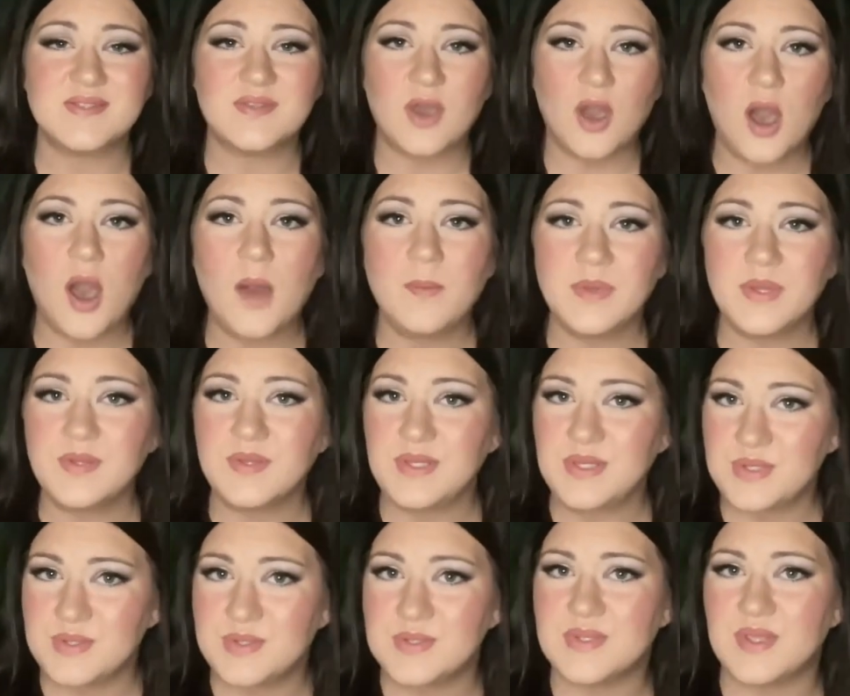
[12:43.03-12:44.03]
commonly
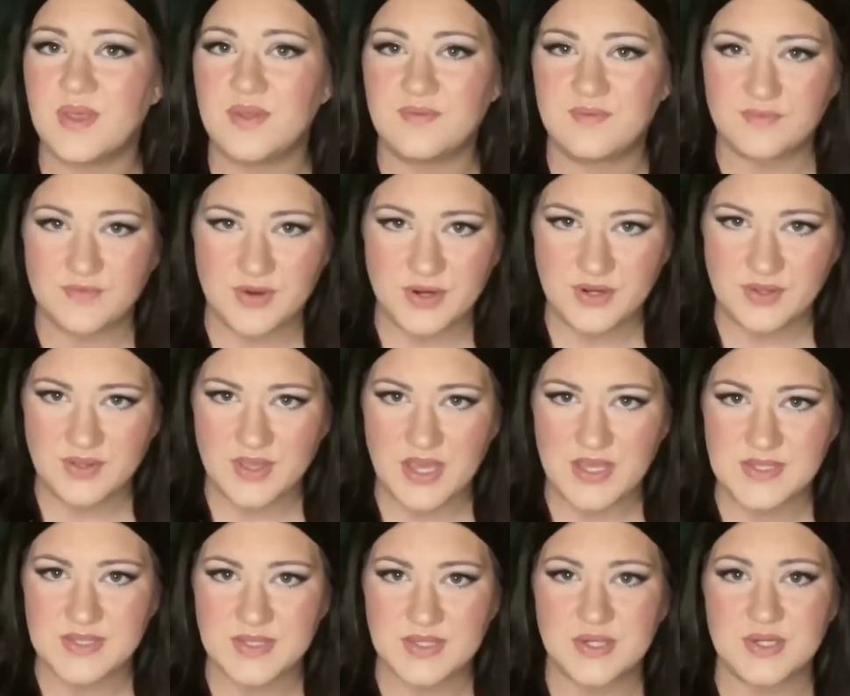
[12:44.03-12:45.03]
used in
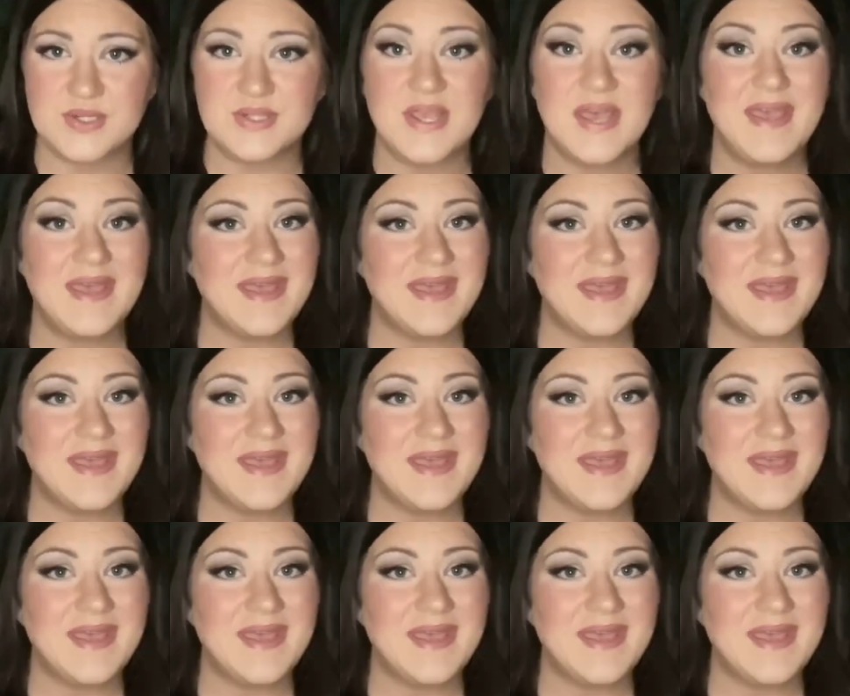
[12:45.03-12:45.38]
fertilizers,